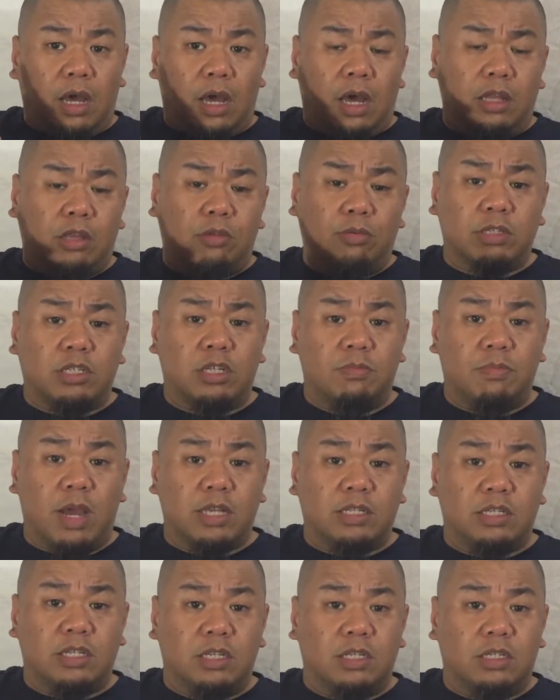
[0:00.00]
Twisted
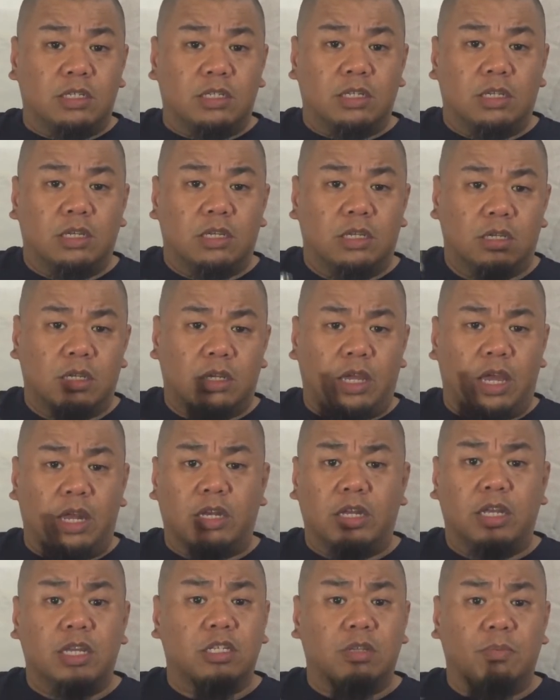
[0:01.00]
Messes Kent.
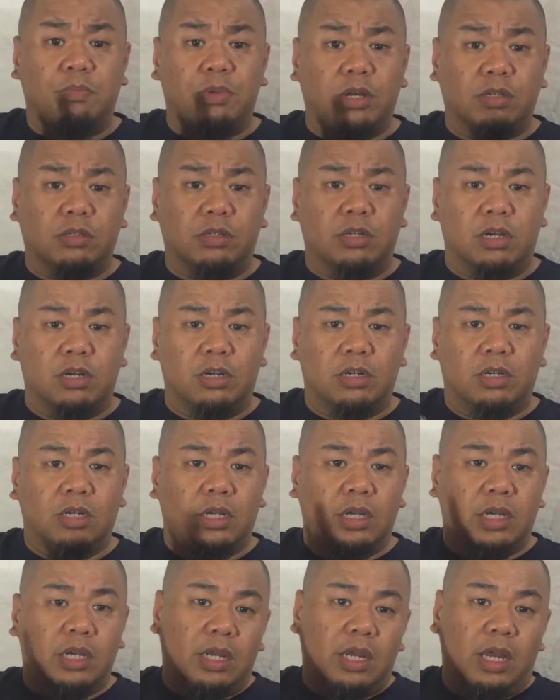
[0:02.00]
He's a builder.
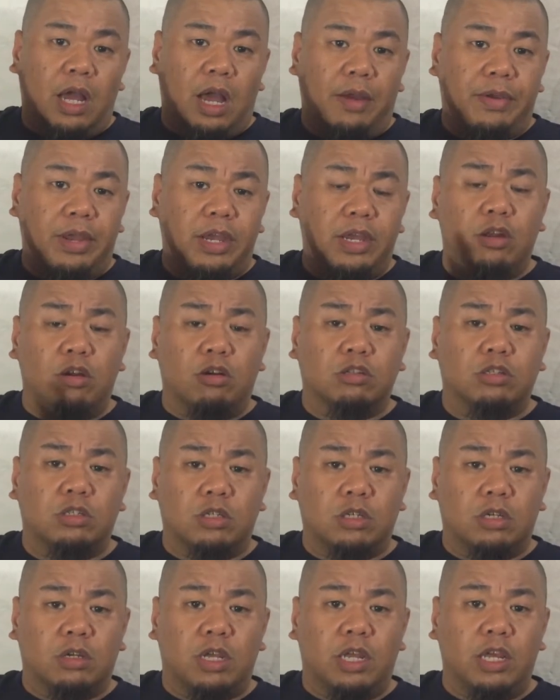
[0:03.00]
He knows
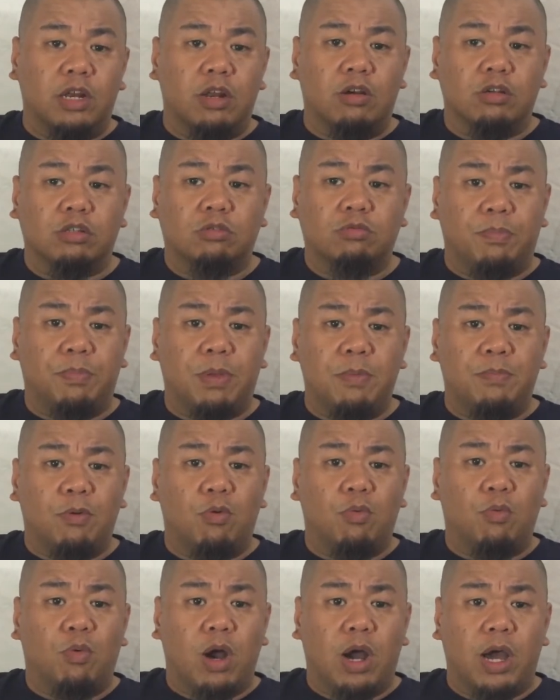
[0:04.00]
what people
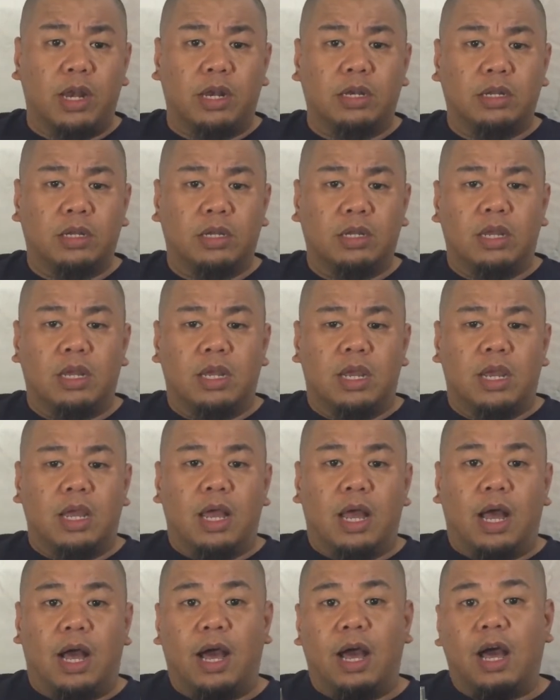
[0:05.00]
want,
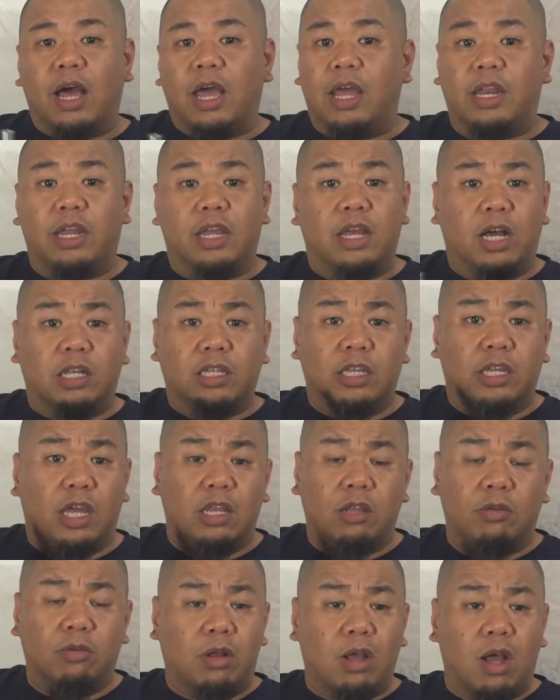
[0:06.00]
and he got
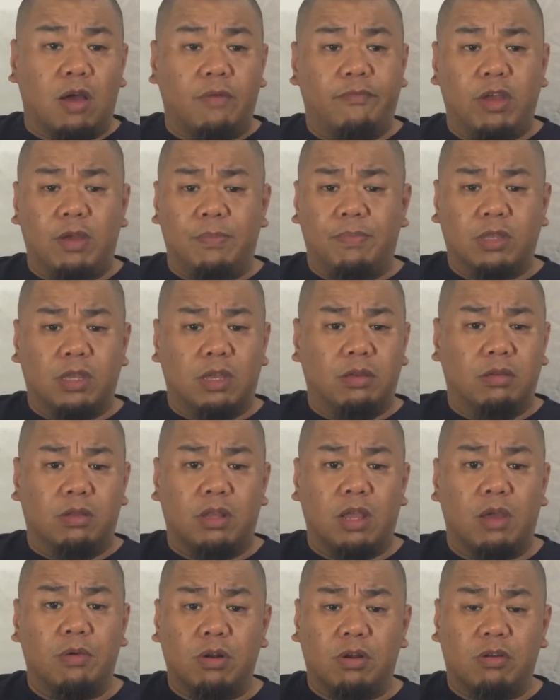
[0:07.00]
together with CompVape, and
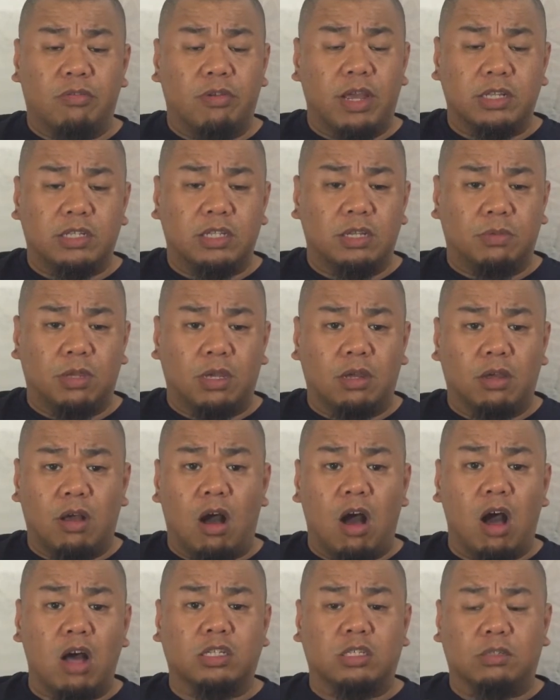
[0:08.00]
they would create something
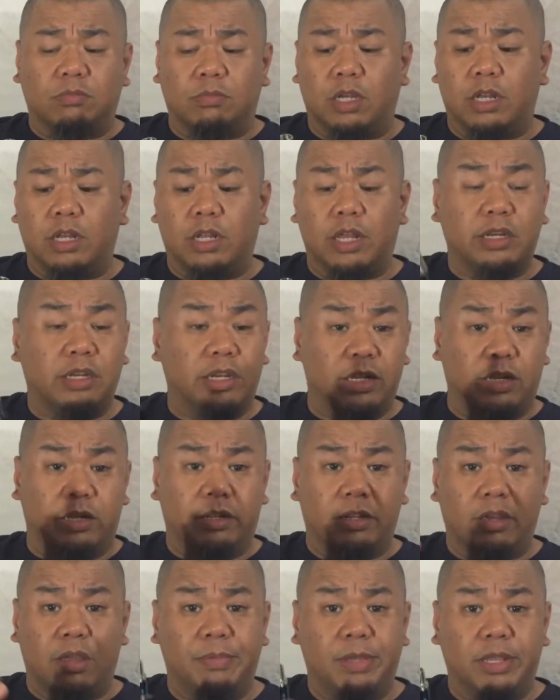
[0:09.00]
awesome, and they did.
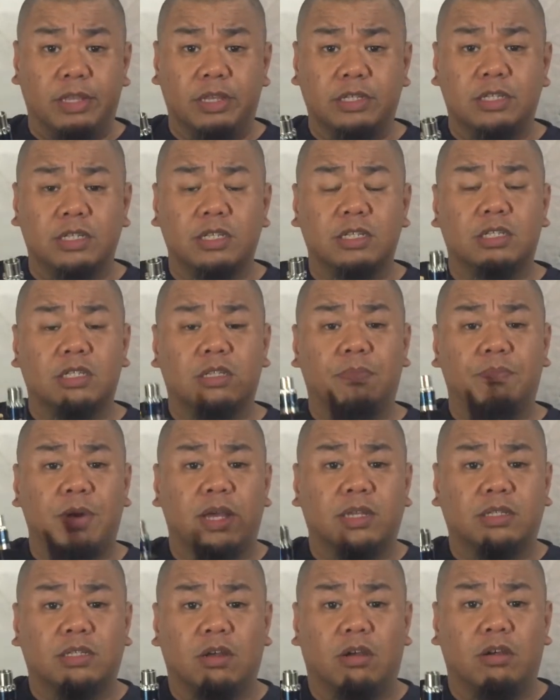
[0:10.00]
I mean, this is the
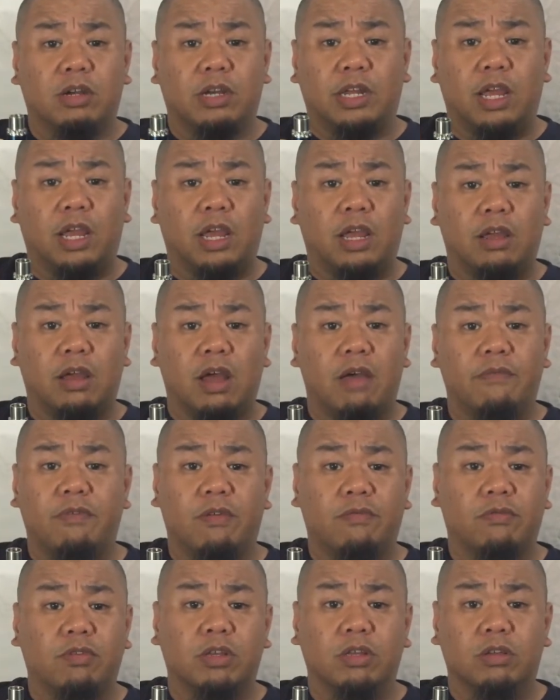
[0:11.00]
best RDA I've
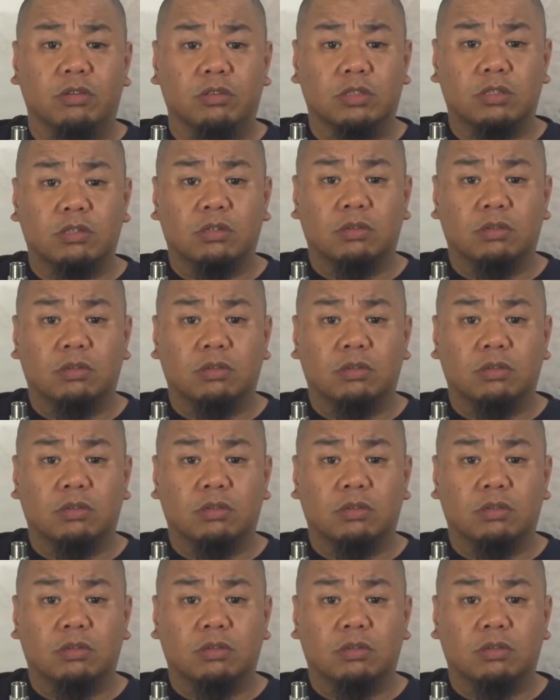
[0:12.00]
ever used.